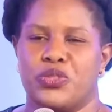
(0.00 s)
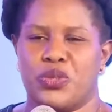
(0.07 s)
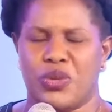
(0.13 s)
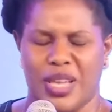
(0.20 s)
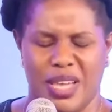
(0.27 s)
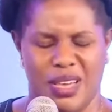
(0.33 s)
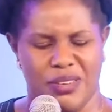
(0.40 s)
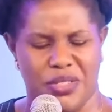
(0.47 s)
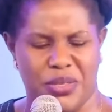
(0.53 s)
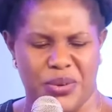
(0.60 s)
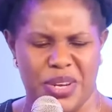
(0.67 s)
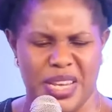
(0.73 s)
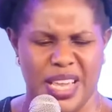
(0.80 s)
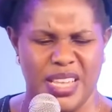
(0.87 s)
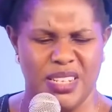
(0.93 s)
So I had
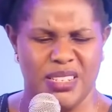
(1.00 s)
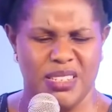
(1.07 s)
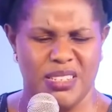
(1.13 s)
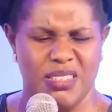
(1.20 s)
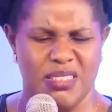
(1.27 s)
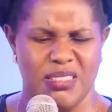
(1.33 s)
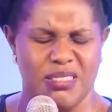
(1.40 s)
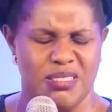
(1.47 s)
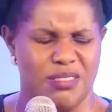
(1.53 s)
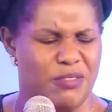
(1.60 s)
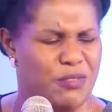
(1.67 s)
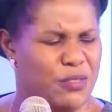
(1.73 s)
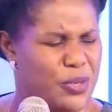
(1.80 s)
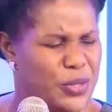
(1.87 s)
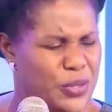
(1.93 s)
390,
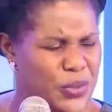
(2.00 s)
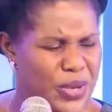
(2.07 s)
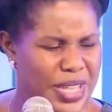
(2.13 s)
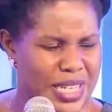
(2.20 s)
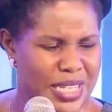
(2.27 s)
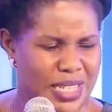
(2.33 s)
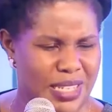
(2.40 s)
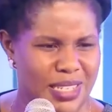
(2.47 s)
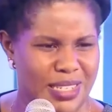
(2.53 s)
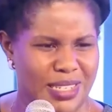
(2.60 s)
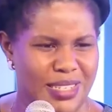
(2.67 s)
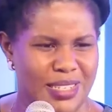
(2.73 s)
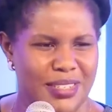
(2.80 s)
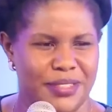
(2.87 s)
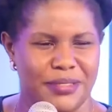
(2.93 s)
420.
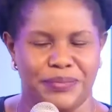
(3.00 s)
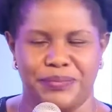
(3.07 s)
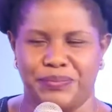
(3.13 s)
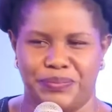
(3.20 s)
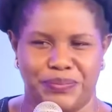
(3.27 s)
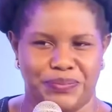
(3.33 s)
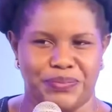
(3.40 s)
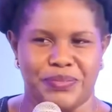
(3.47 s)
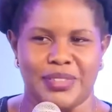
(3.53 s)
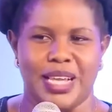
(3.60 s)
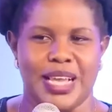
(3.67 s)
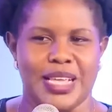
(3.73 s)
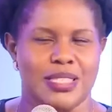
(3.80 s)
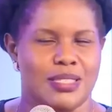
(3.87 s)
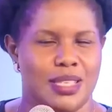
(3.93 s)

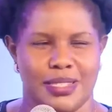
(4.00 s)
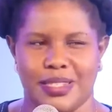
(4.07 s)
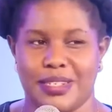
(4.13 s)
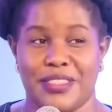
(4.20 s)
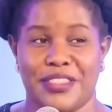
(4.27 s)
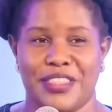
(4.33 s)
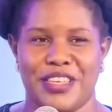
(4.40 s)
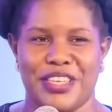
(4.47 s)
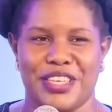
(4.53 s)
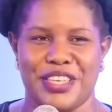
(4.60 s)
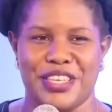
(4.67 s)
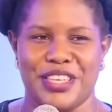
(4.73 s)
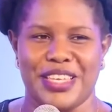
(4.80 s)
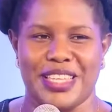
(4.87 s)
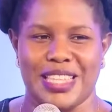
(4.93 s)
I started
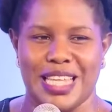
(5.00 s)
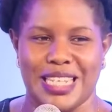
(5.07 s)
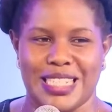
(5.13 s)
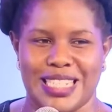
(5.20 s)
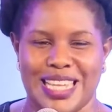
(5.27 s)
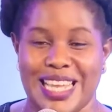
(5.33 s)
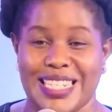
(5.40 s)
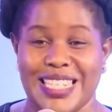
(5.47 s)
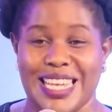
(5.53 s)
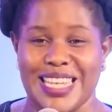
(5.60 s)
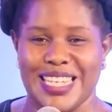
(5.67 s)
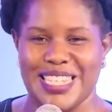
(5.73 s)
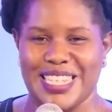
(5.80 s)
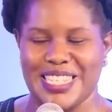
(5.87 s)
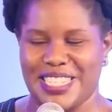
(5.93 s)
thinking. That night I
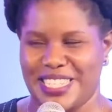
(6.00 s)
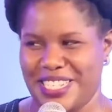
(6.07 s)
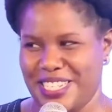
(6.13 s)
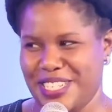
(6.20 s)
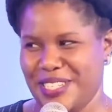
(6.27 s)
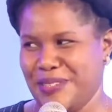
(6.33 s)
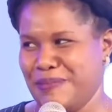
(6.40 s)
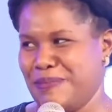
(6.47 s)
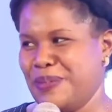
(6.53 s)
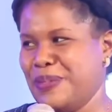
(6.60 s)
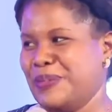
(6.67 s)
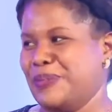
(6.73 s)
didn't sleep.